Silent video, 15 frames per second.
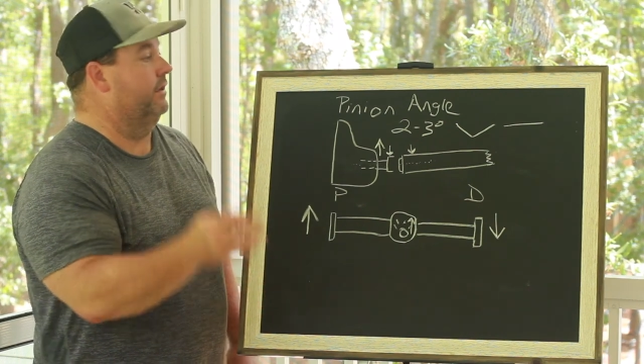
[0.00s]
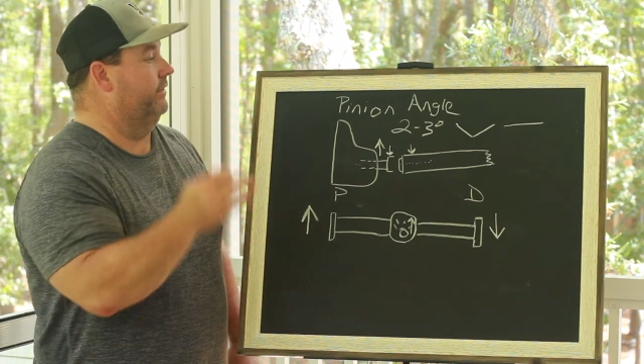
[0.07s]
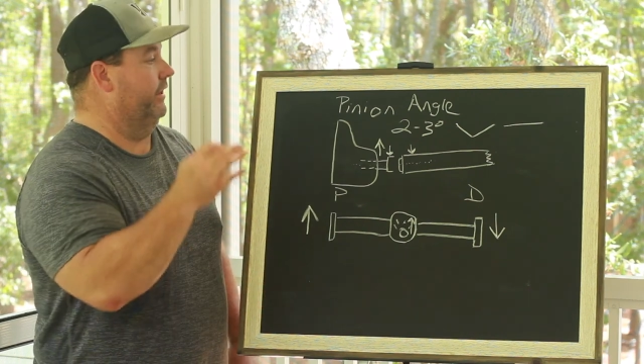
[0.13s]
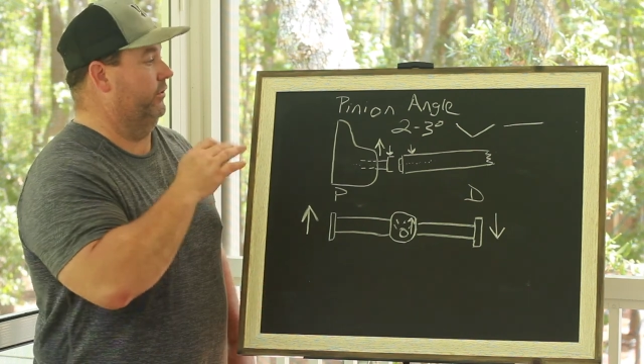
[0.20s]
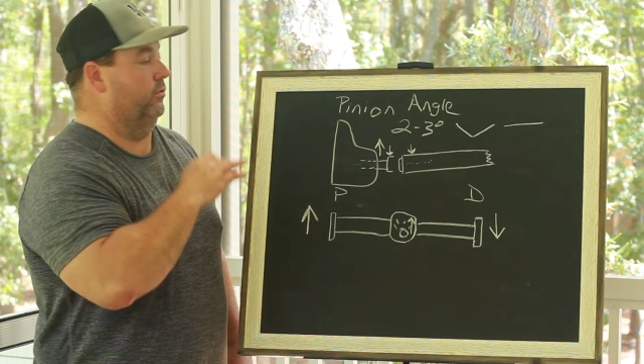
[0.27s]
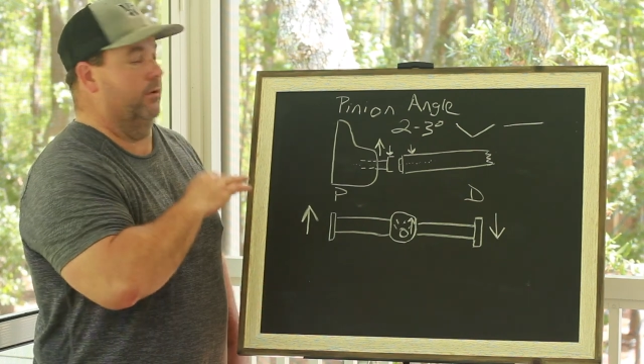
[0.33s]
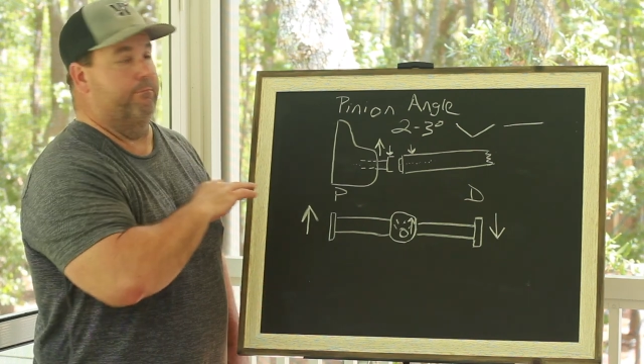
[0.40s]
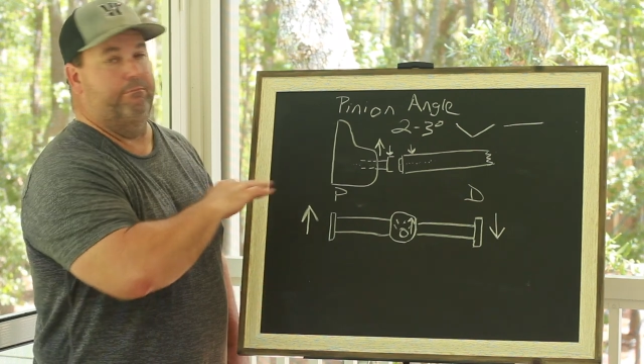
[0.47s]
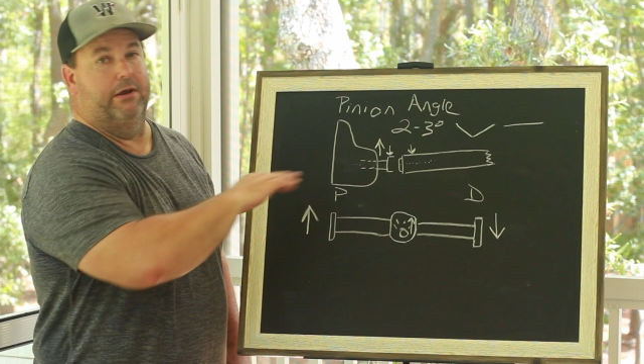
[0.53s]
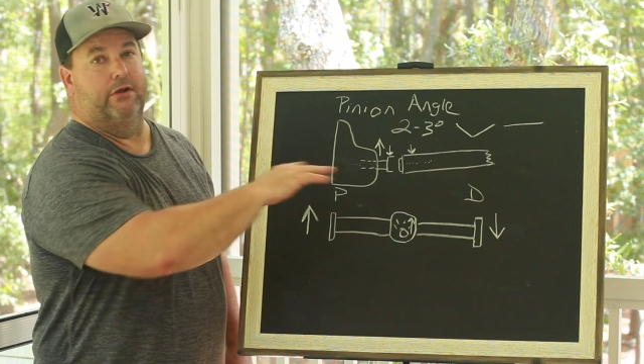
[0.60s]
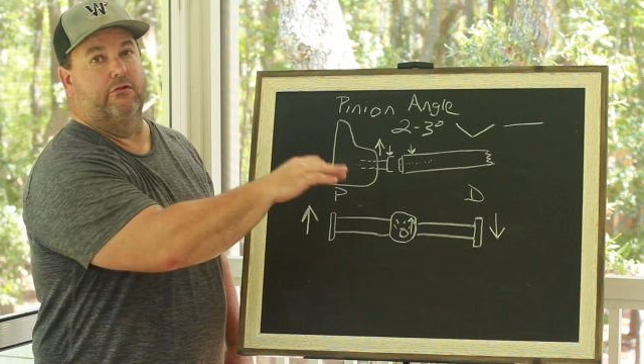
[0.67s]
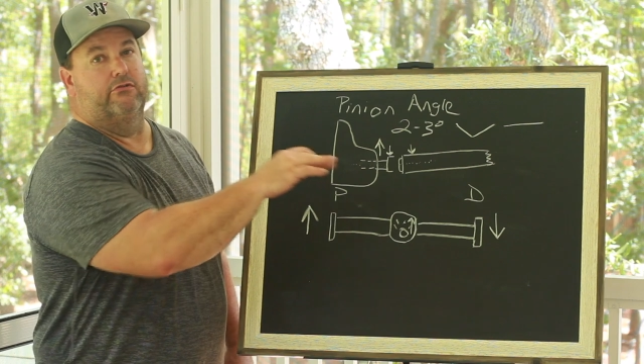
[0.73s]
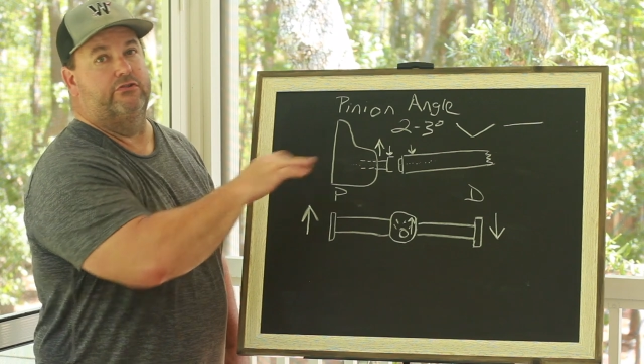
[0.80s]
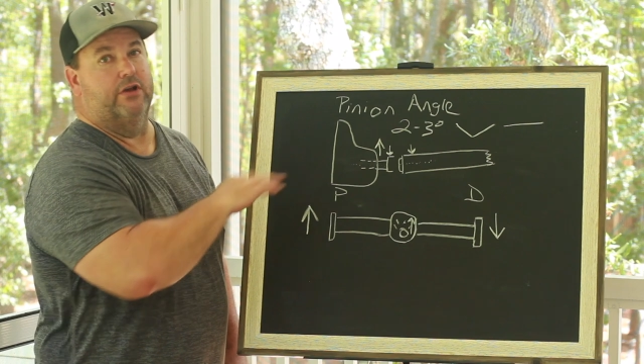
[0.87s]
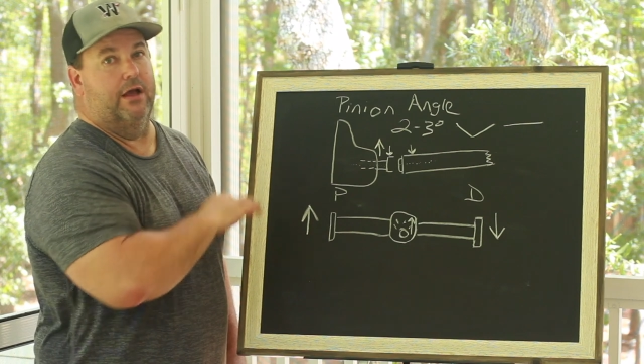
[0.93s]
that do a
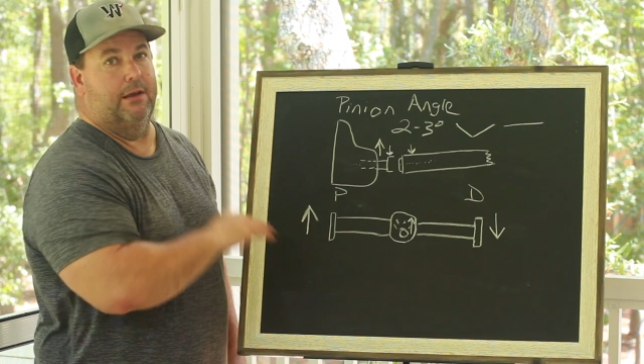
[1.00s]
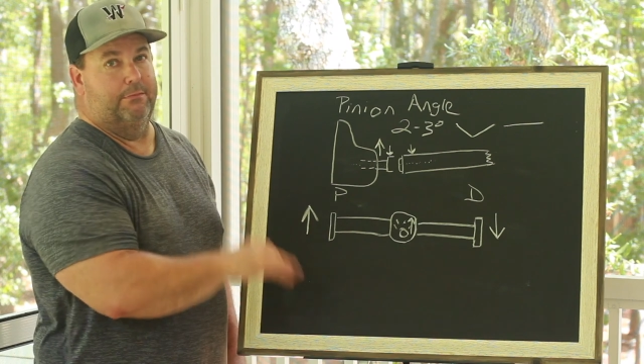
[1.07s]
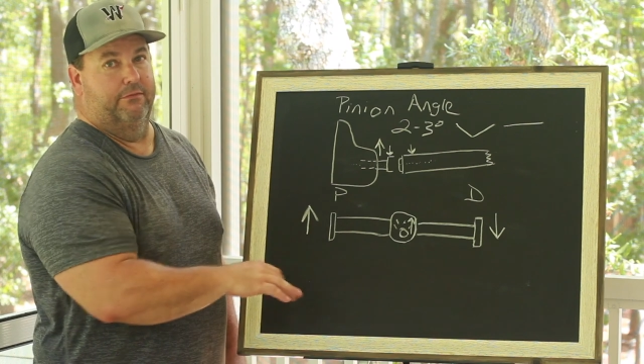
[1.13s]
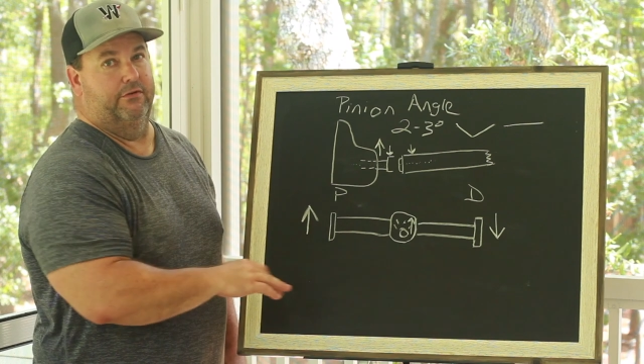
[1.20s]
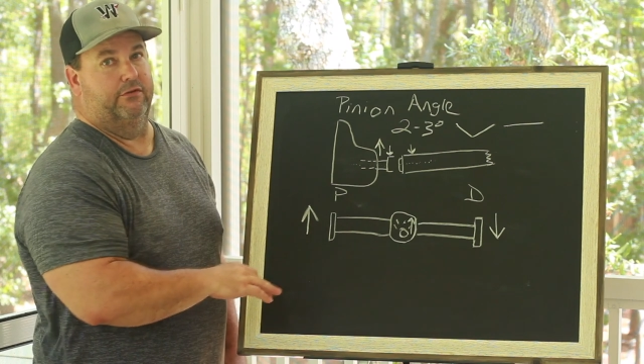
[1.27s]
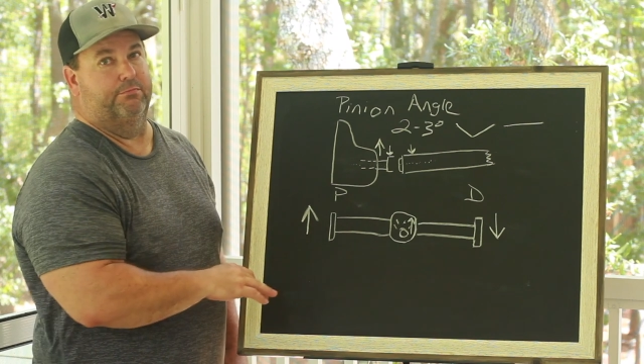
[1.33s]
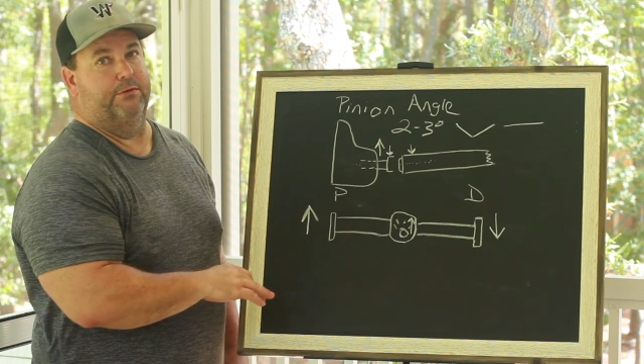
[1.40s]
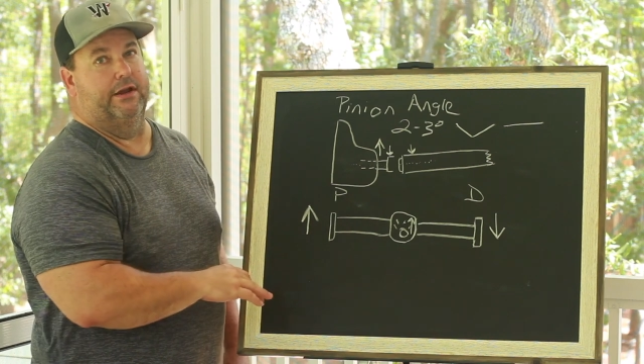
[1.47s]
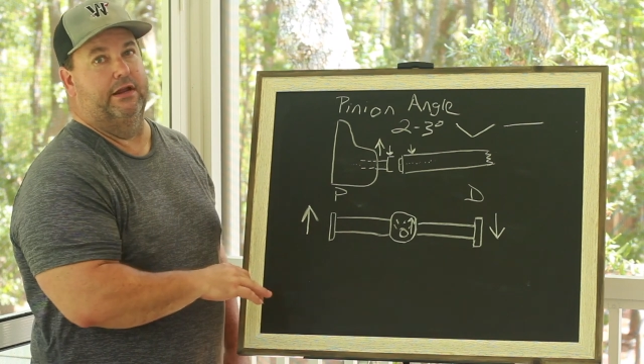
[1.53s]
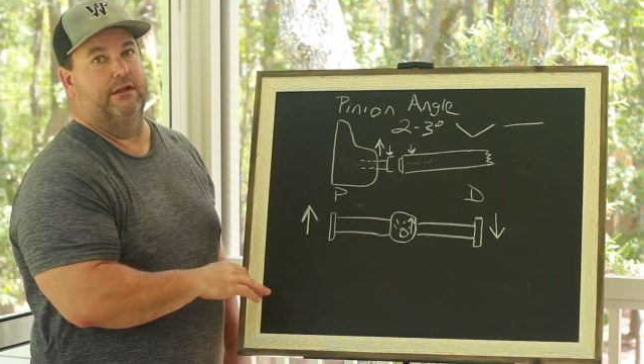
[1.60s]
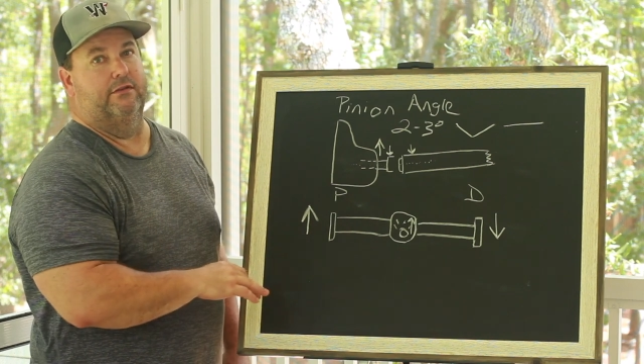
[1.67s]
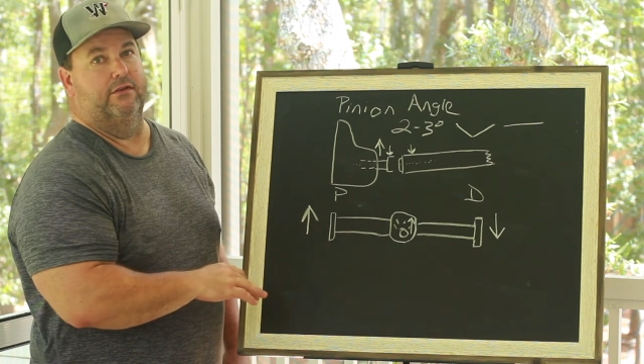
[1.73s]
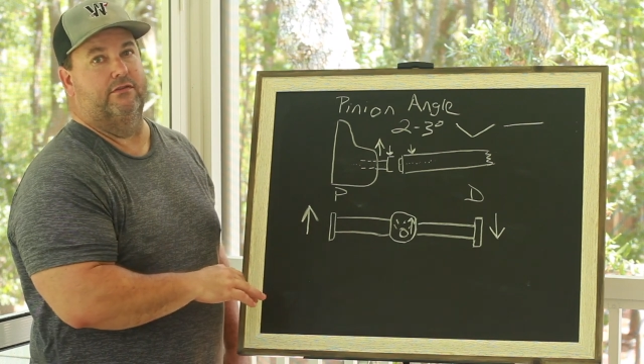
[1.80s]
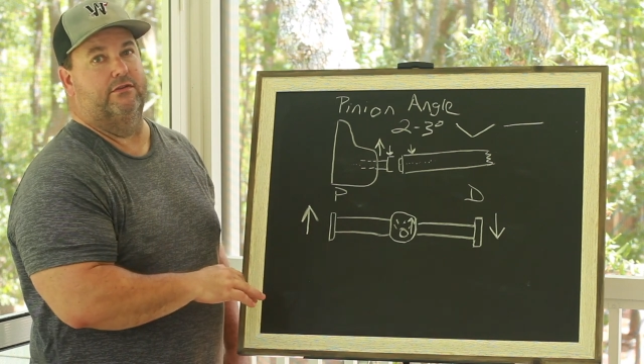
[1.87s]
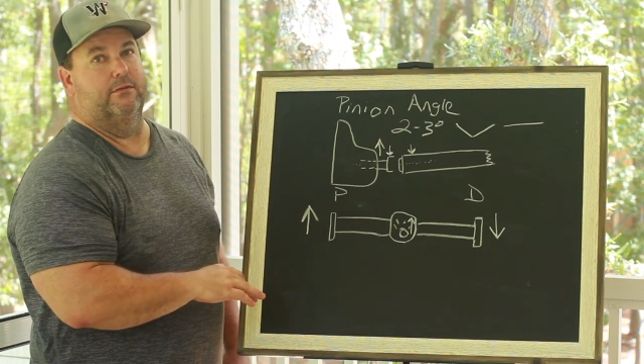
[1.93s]
better job of explaining
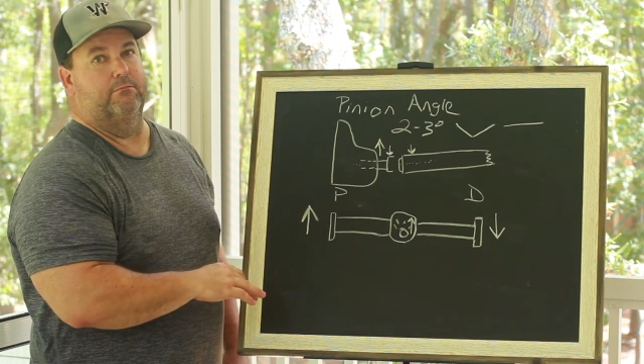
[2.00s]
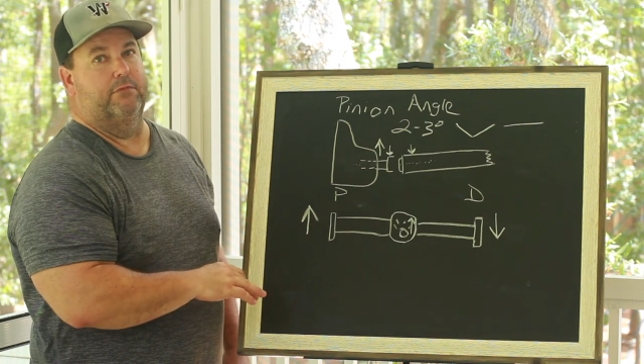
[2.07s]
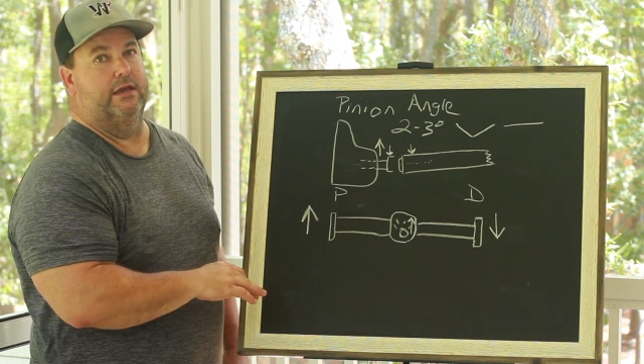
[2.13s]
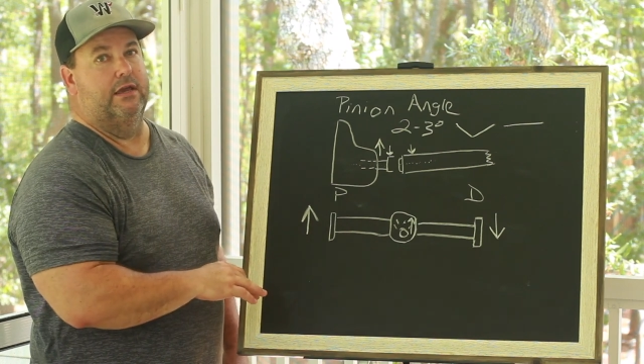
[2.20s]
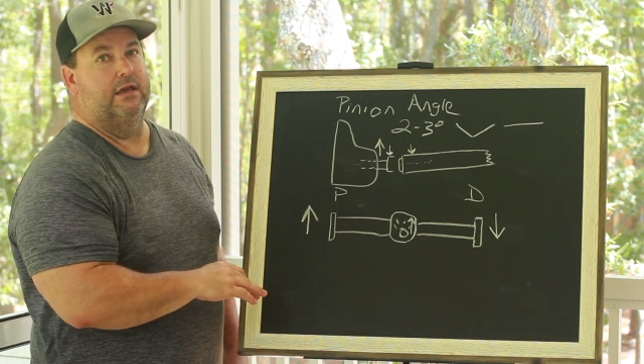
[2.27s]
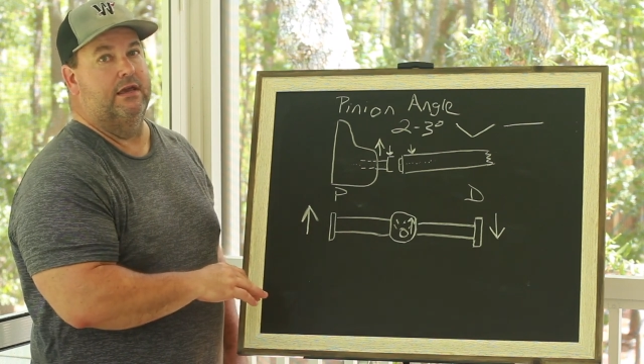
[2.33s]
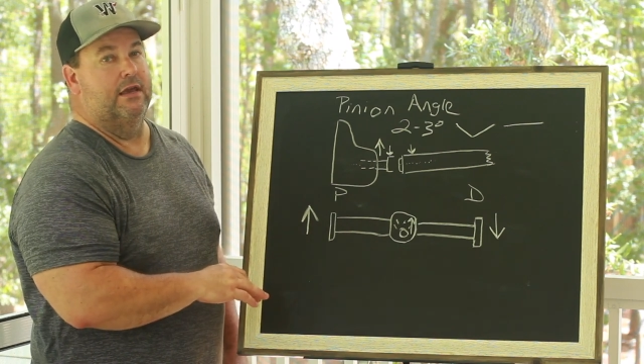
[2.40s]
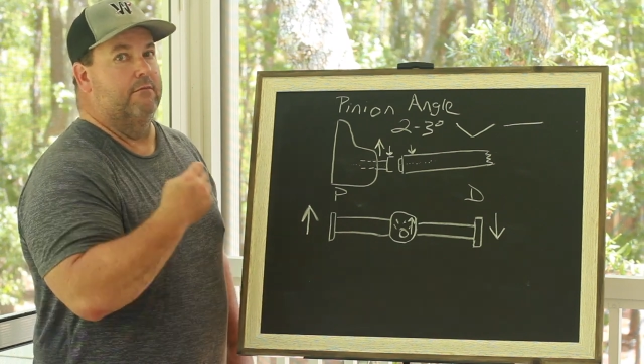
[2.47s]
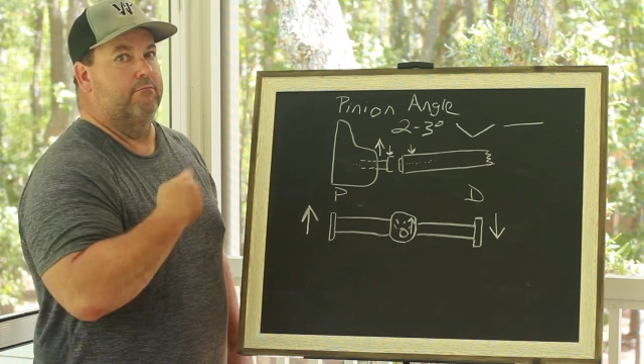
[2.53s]
this to me.